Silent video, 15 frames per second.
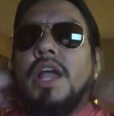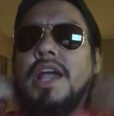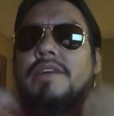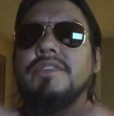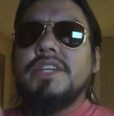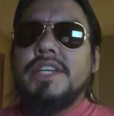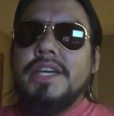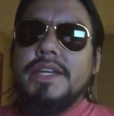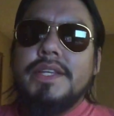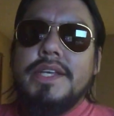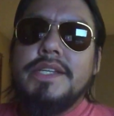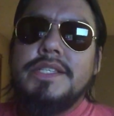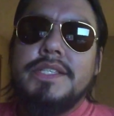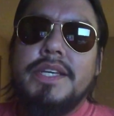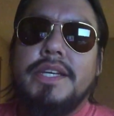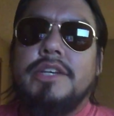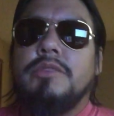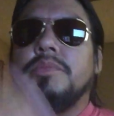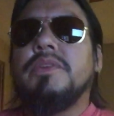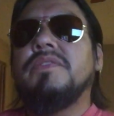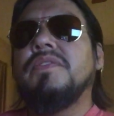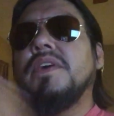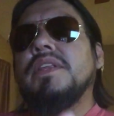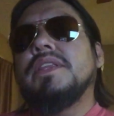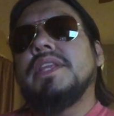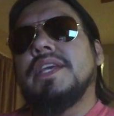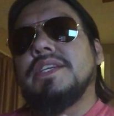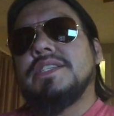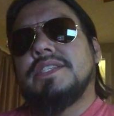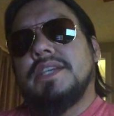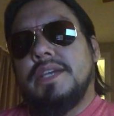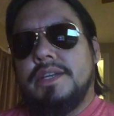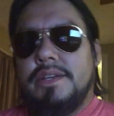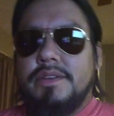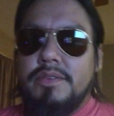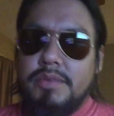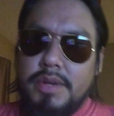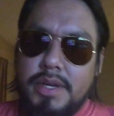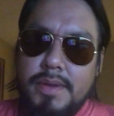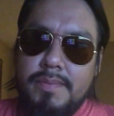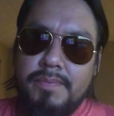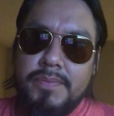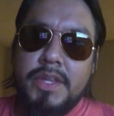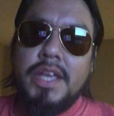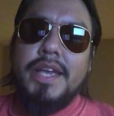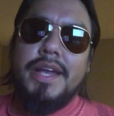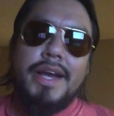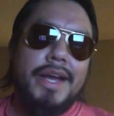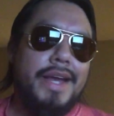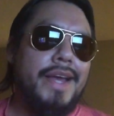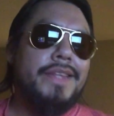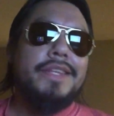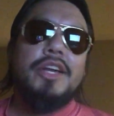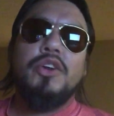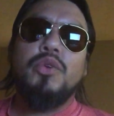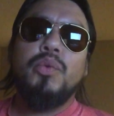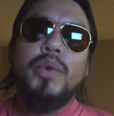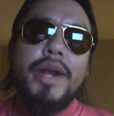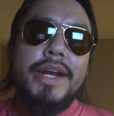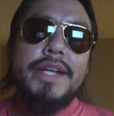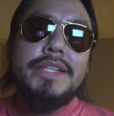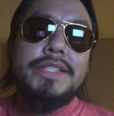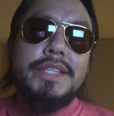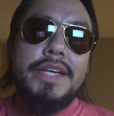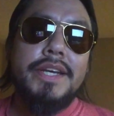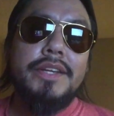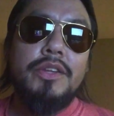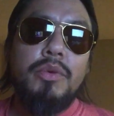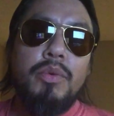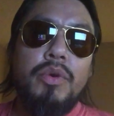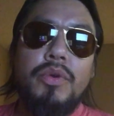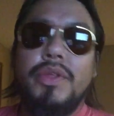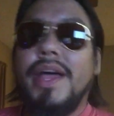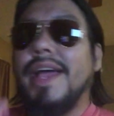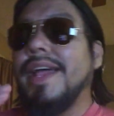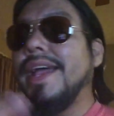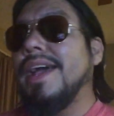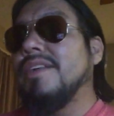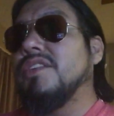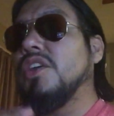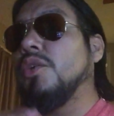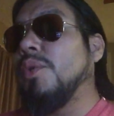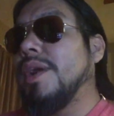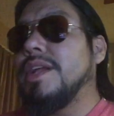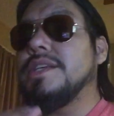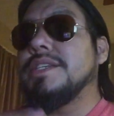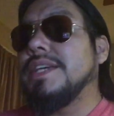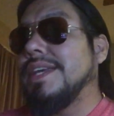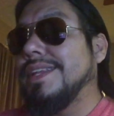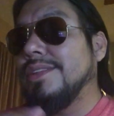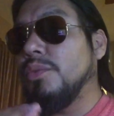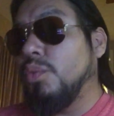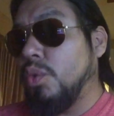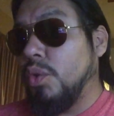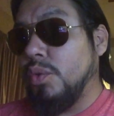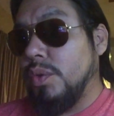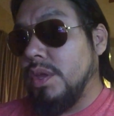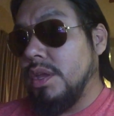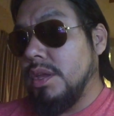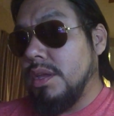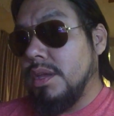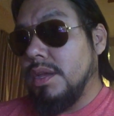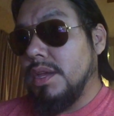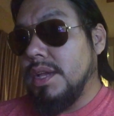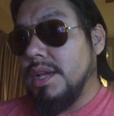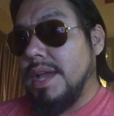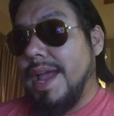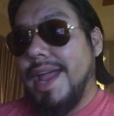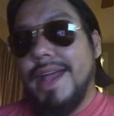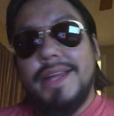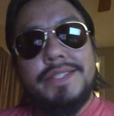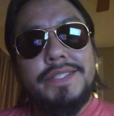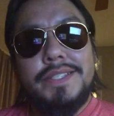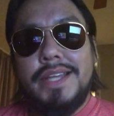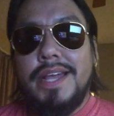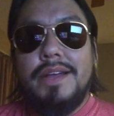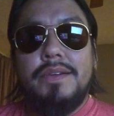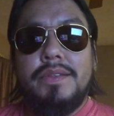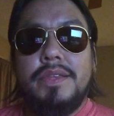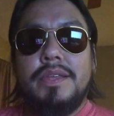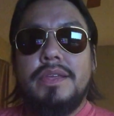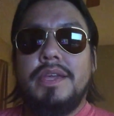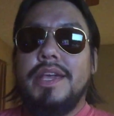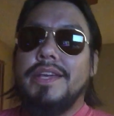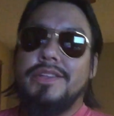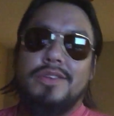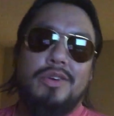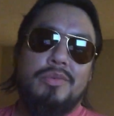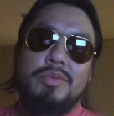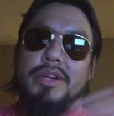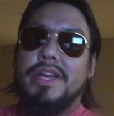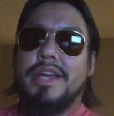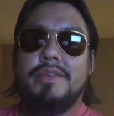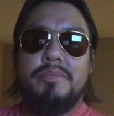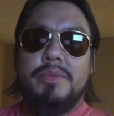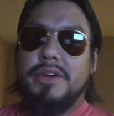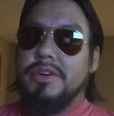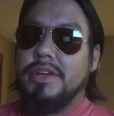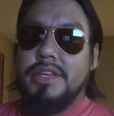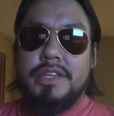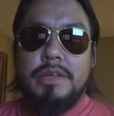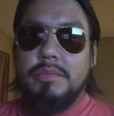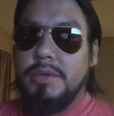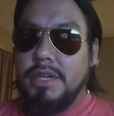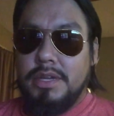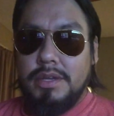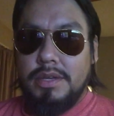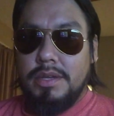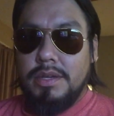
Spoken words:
Have a kid, they said. It'd be fun, they said. Right? I had the greatest kid in the world. I have the greatest kid in the world. Hands down. Ain't nobody have a better kid than me.